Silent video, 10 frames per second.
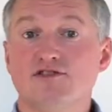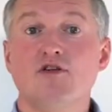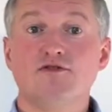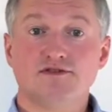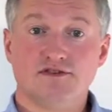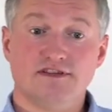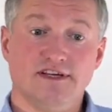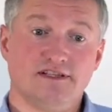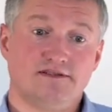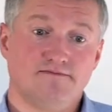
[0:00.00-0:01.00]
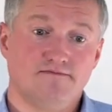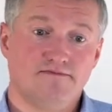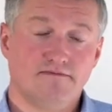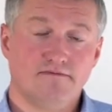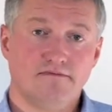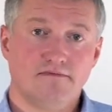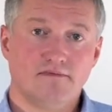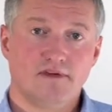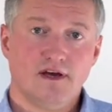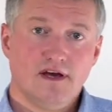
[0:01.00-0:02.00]
those sorts of things.
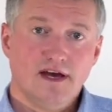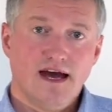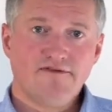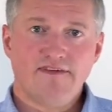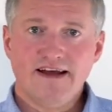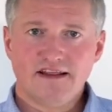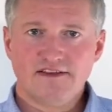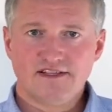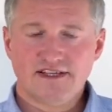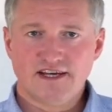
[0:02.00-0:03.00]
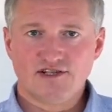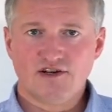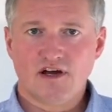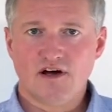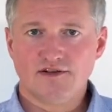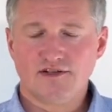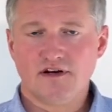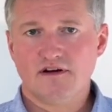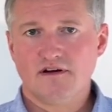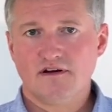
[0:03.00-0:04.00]
And finally, the section on culture.
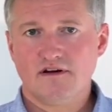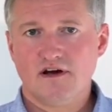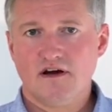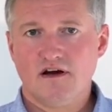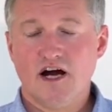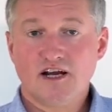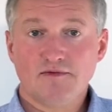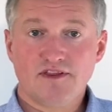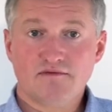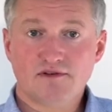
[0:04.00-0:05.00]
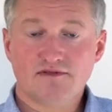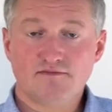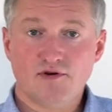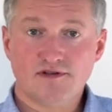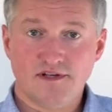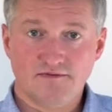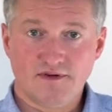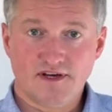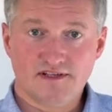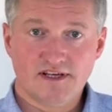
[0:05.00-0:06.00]
Arguably the most important
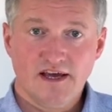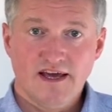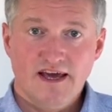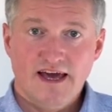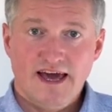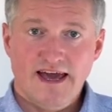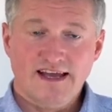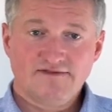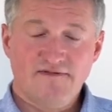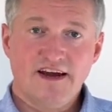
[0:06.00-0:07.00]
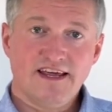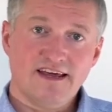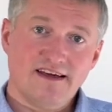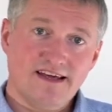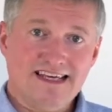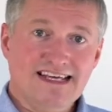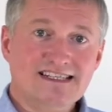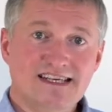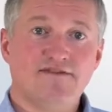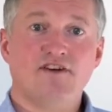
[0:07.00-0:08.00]
because it's very
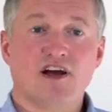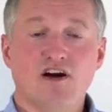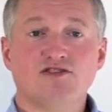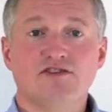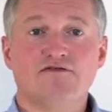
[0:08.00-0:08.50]
easy for a culture of an